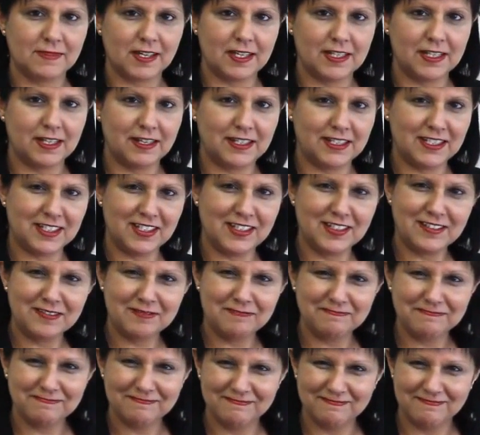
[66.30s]
Any idea?
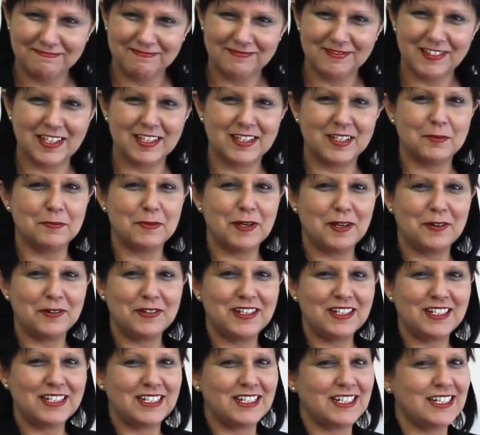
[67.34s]
Think about
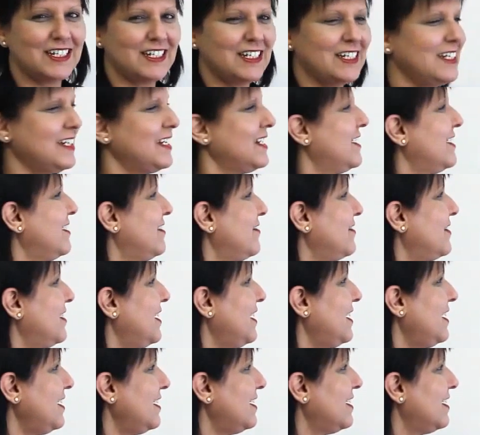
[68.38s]
it.
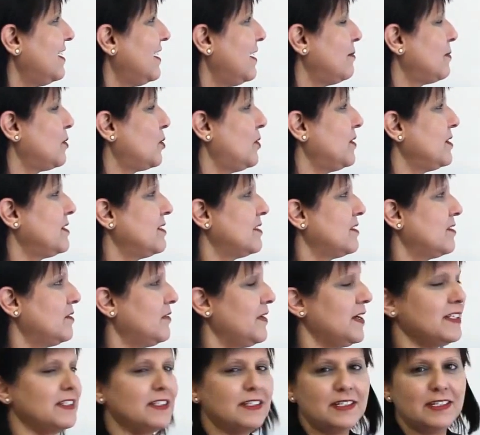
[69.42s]
Okay? I'm going to
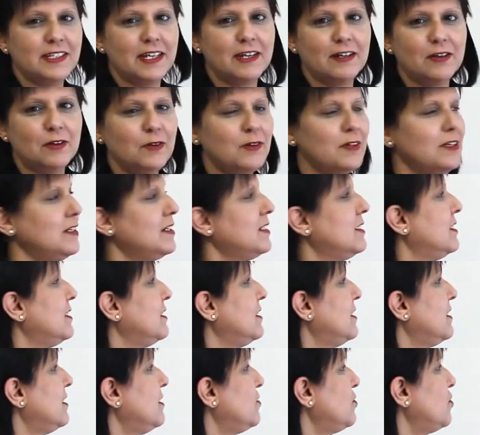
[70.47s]
correct it now.
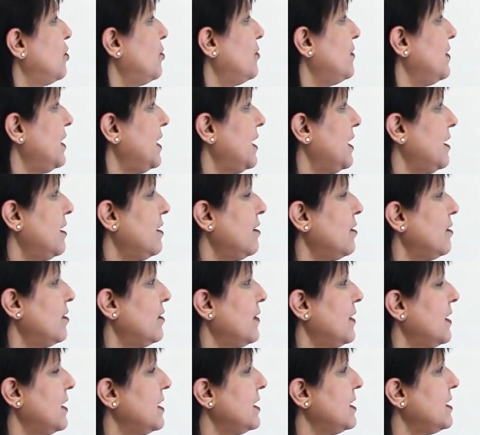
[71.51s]
So the
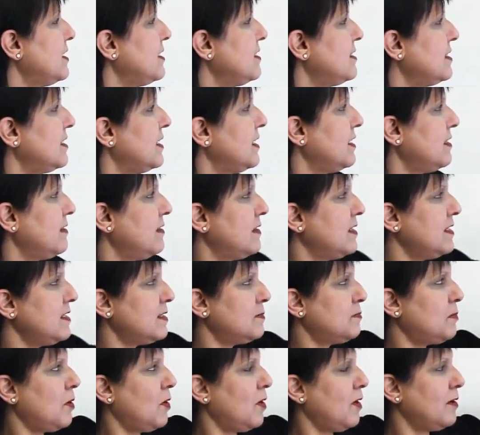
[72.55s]
error is in
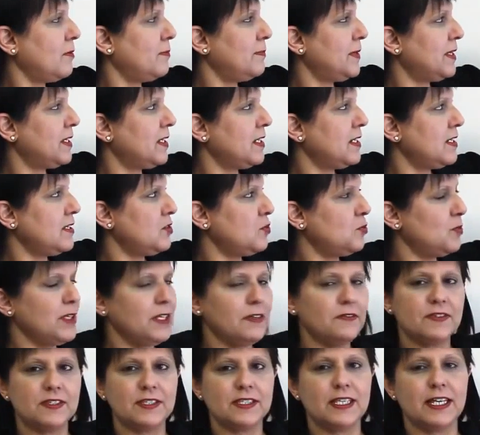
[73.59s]
this part, because we
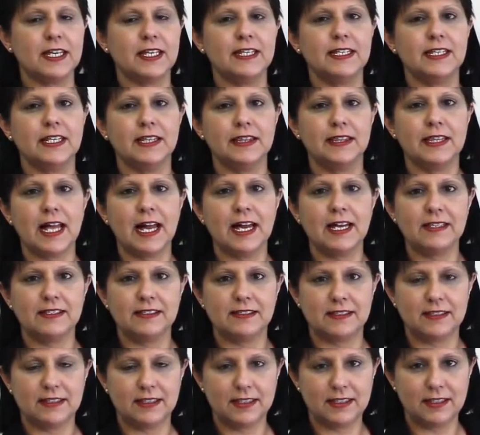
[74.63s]
have said last
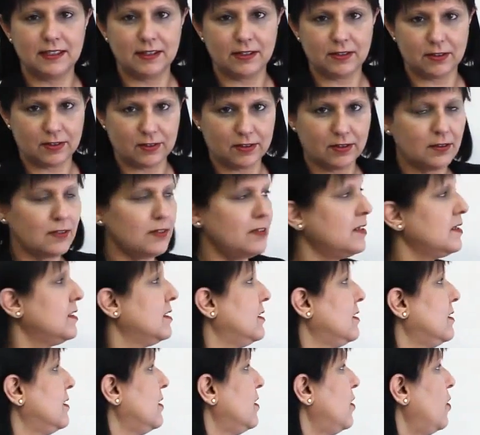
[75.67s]
year,
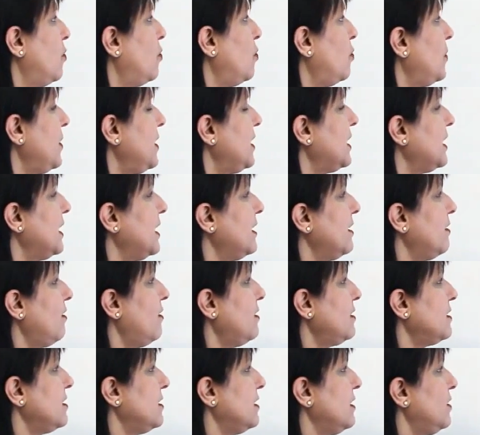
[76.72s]
we
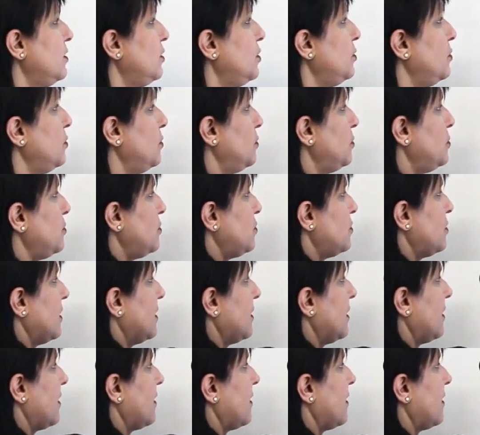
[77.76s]
cannot use